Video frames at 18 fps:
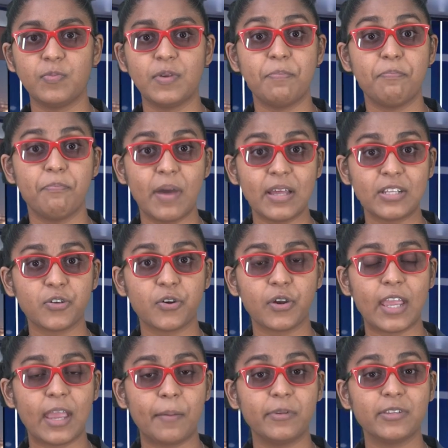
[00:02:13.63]
be
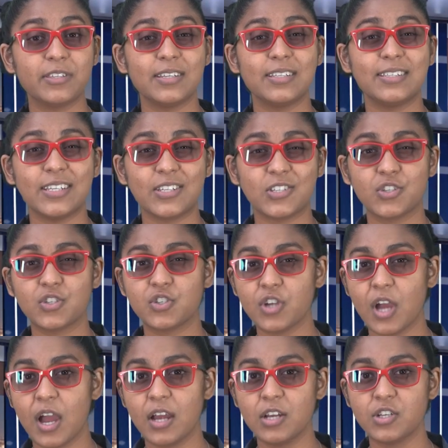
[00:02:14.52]
better able to
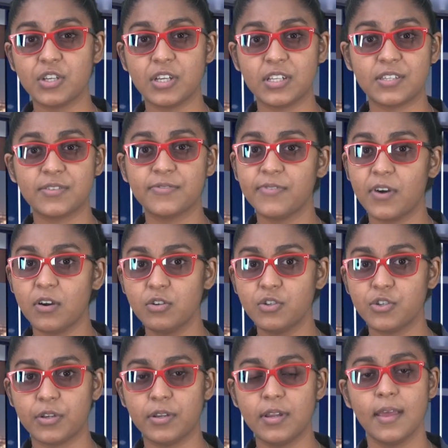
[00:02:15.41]
discharge its
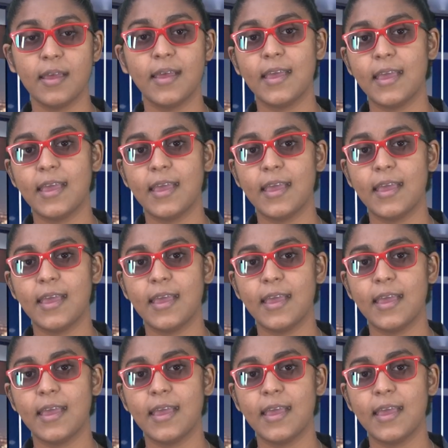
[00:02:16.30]
function